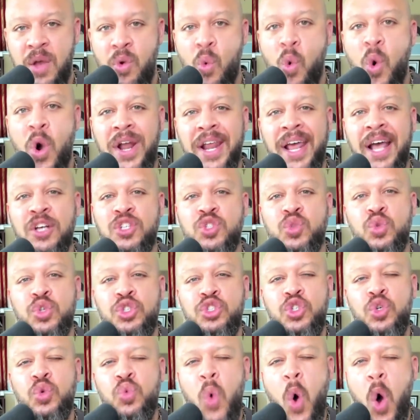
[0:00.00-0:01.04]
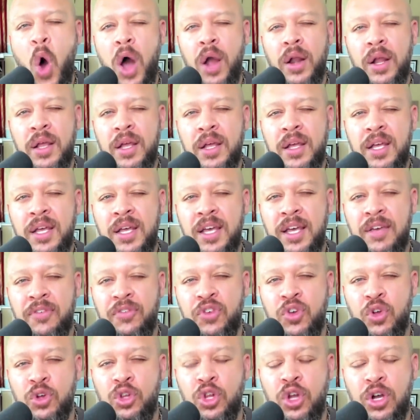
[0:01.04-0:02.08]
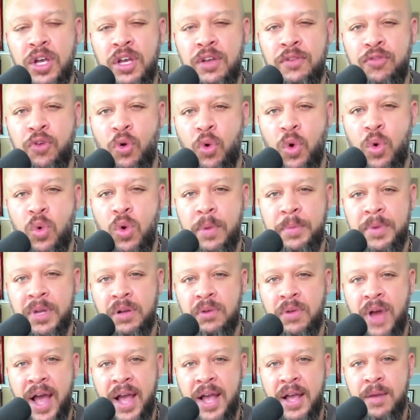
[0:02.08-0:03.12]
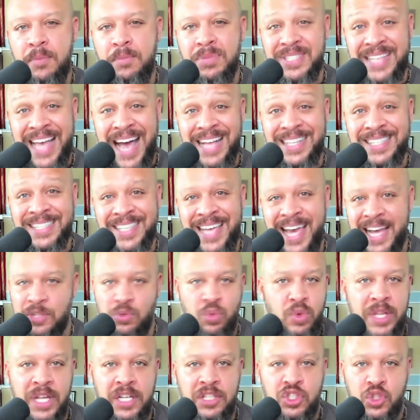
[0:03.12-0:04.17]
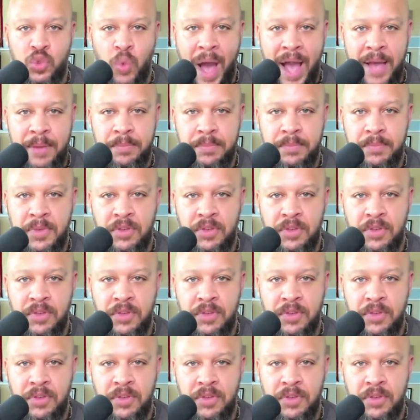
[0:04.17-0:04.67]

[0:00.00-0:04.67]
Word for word: What else would you want if you're looking for a woman, right? Besides sex, well, then swipe.